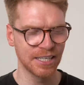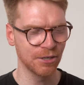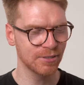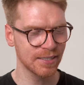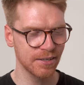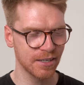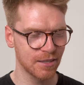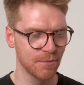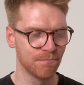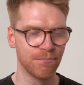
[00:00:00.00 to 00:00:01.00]
uses like
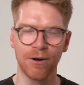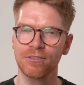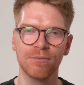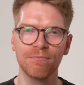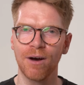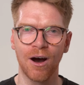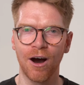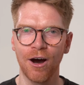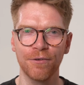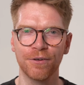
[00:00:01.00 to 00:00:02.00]
the bottom
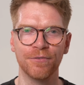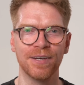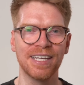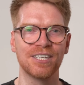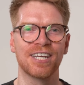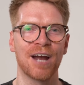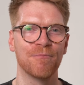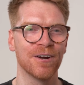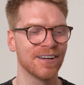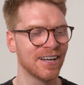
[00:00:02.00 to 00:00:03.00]
half of each
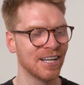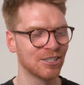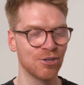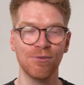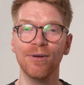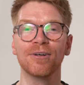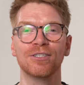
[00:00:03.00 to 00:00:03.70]
camera to look